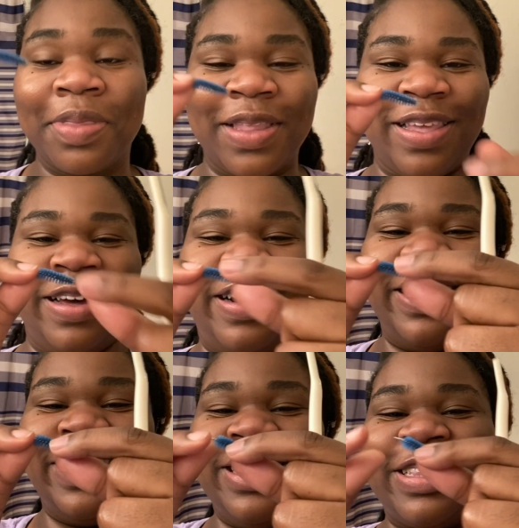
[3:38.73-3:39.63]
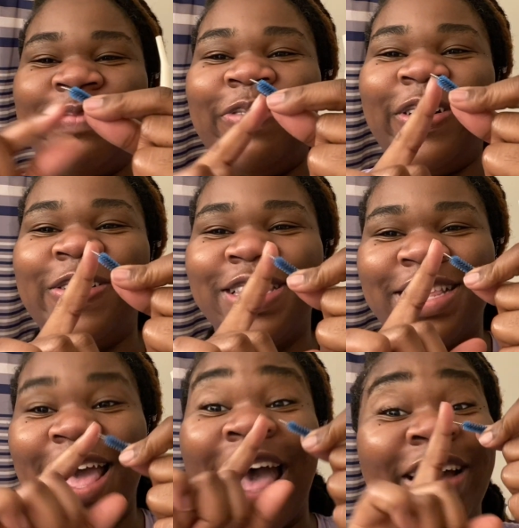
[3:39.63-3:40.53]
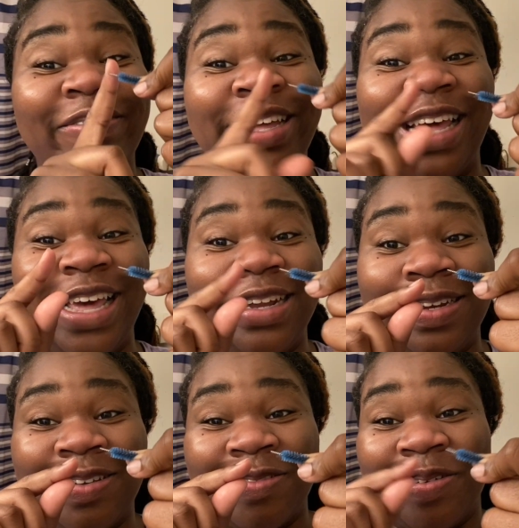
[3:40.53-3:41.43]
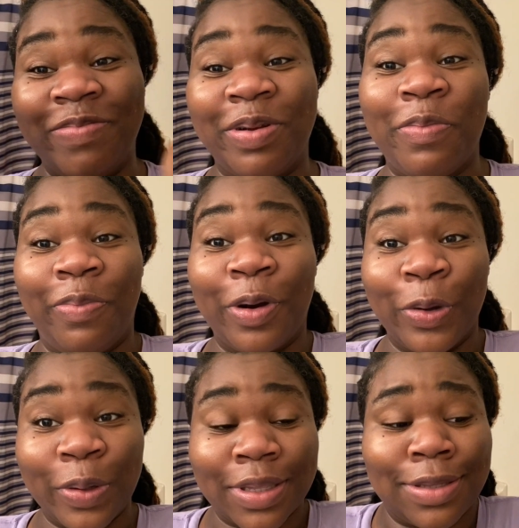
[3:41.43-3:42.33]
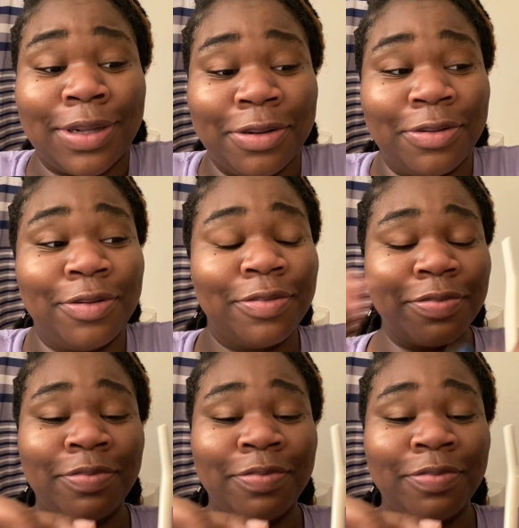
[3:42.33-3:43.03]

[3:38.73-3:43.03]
Y'all, it's supposed to have an end to it, but it broke. So,